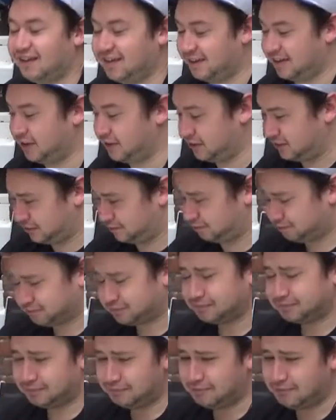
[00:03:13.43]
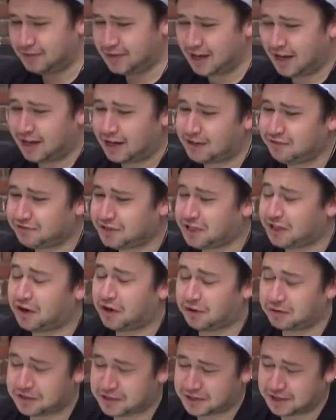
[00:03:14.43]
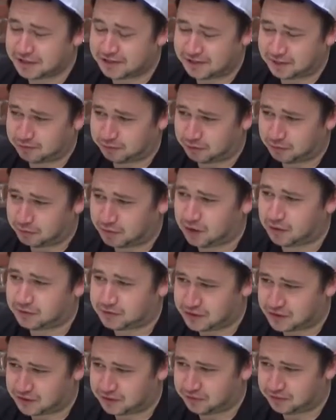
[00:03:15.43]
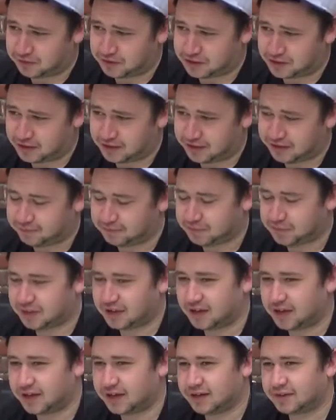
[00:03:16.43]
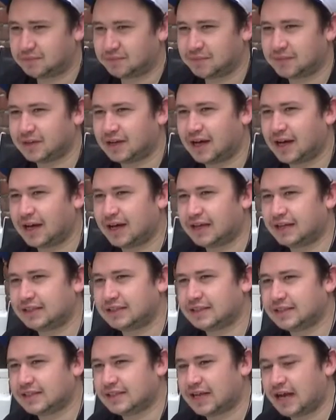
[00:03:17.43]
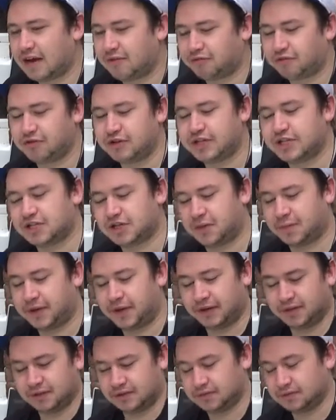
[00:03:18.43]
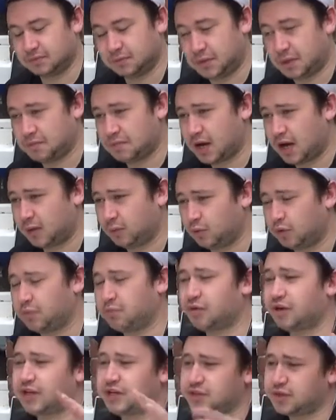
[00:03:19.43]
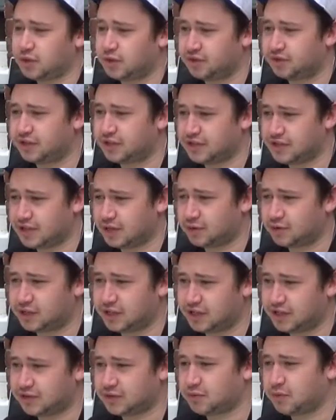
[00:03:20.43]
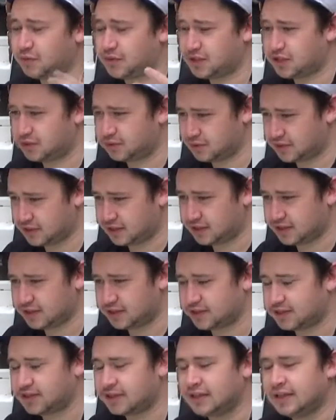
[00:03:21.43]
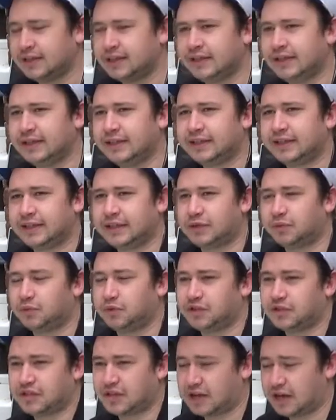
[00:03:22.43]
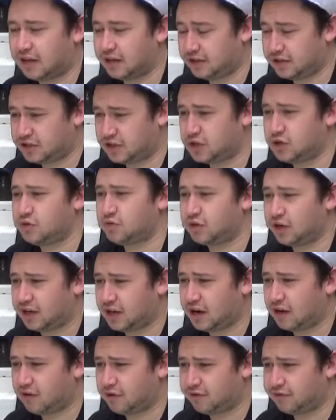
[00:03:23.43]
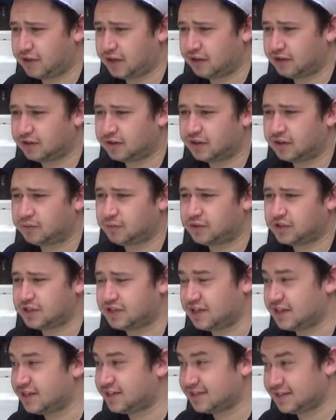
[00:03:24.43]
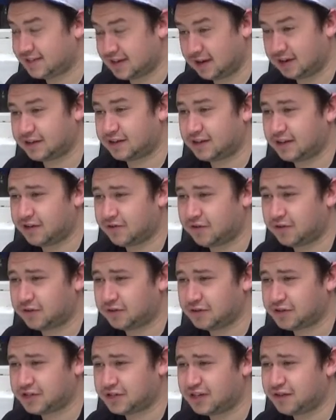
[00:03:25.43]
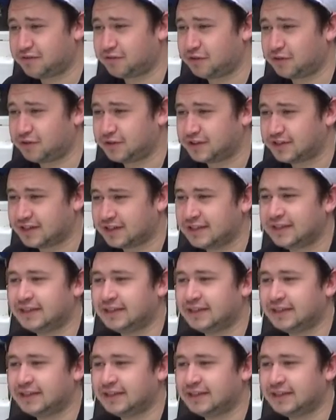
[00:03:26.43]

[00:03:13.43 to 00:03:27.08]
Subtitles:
I lived in Concert. I'm from Concert originally. And every summer, my mum would bring us over to South Shields with my two sisters, and would get a Tura caravan and would stay at Sandhaven on the seafront.